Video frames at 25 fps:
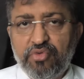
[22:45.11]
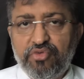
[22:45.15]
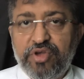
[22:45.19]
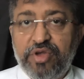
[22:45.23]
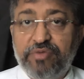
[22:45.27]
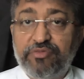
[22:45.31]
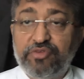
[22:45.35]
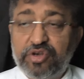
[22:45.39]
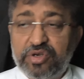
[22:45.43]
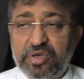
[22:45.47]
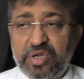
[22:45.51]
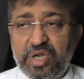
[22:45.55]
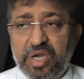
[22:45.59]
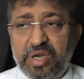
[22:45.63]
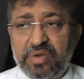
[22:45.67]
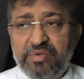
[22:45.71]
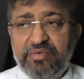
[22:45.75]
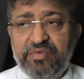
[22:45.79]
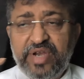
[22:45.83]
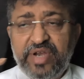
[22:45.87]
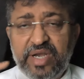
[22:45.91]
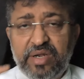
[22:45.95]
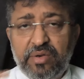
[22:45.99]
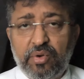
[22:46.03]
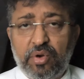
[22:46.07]
We have got
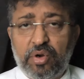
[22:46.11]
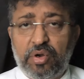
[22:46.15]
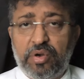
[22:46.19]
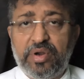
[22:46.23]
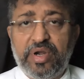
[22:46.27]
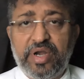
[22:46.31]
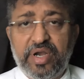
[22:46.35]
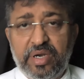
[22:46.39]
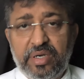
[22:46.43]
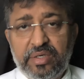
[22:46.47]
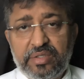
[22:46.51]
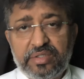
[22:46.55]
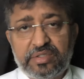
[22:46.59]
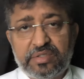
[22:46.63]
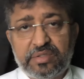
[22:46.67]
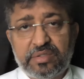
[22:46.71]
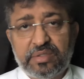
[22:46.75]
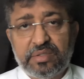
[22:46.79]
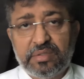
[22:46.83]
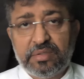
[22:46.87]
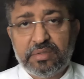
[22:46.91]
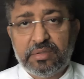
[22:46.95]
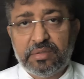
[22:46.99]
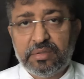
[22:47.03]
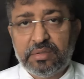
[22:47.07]
100
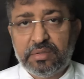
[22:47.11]
orders.